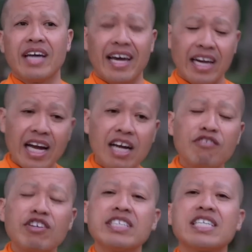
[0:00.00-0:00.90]
And
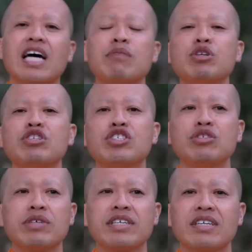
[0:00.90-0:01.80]
every time you
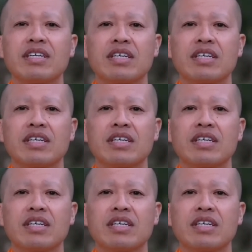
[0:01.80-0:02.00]
do it,